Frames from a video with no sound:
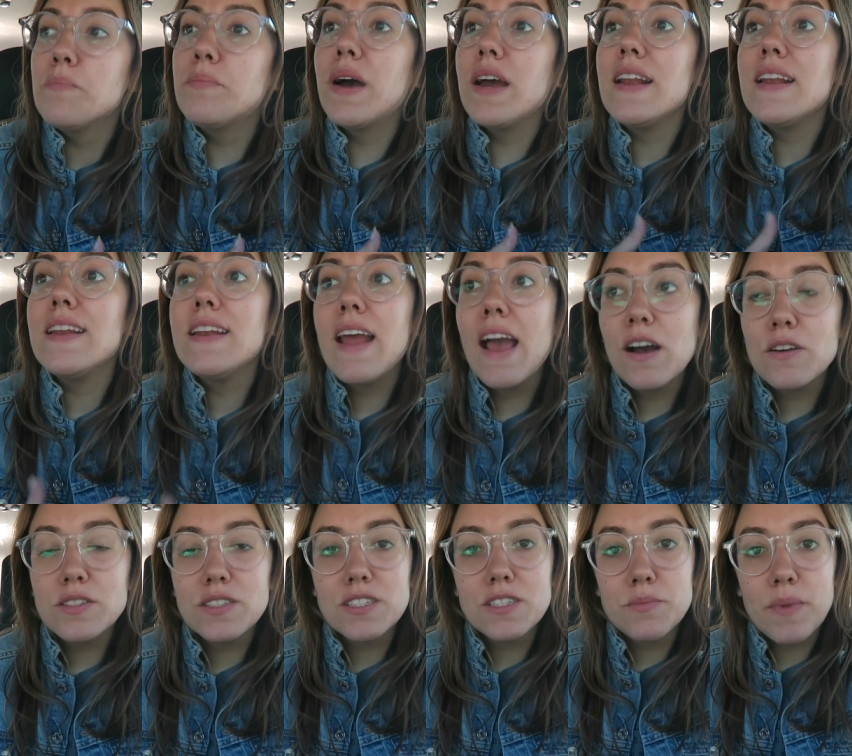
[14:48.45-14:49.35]
But
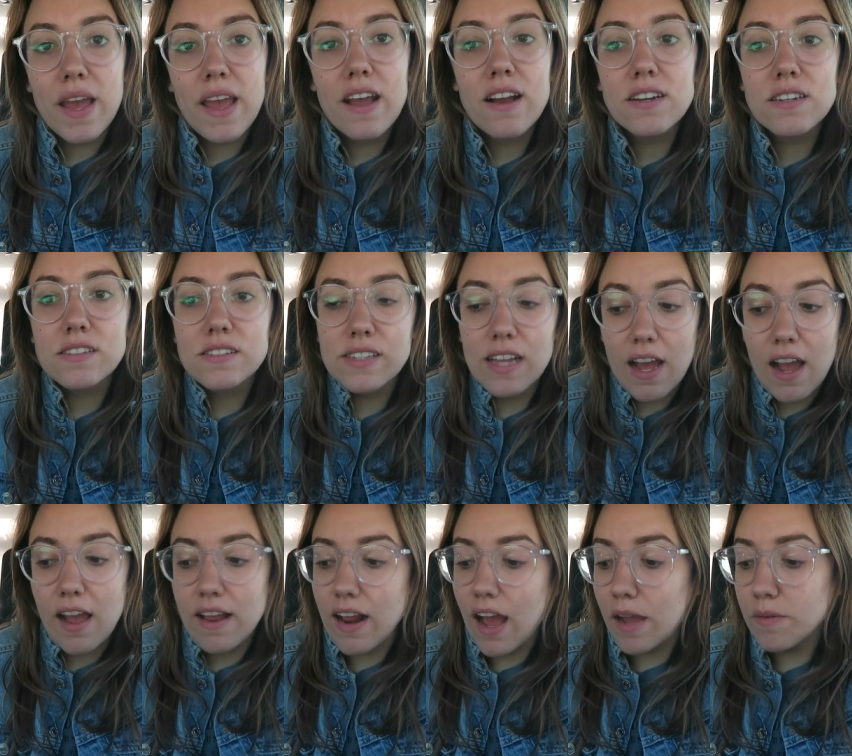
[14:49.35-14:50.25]
now, since my hair is
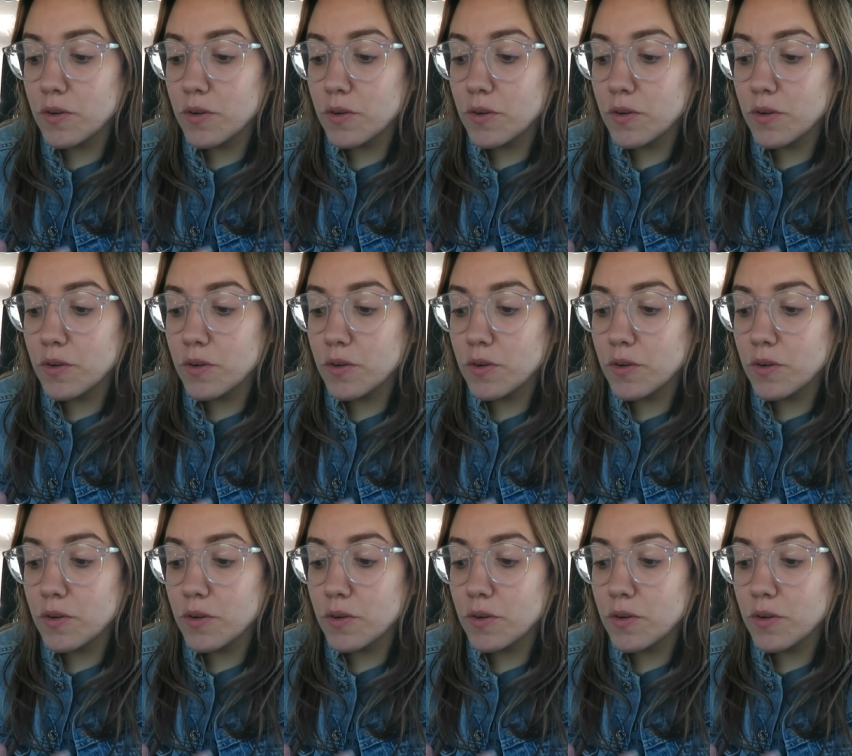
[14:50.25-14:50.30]
dyed,